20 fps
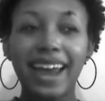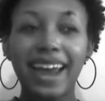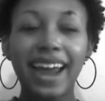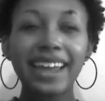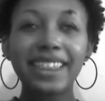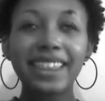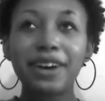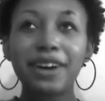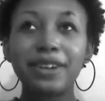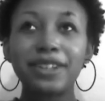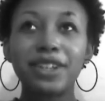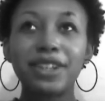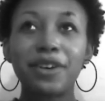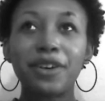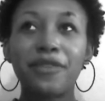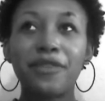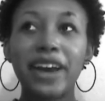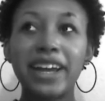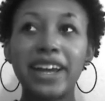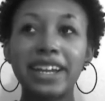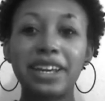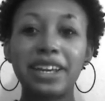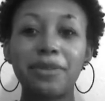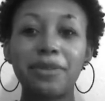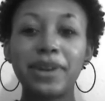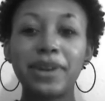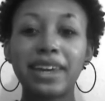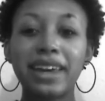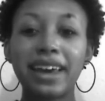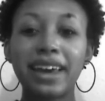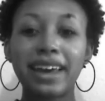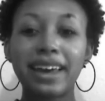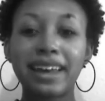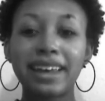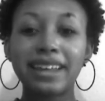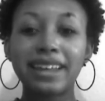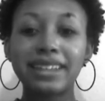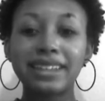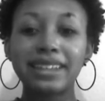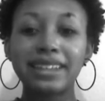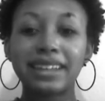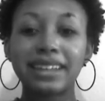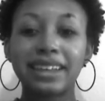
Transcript: I thought it was so funny because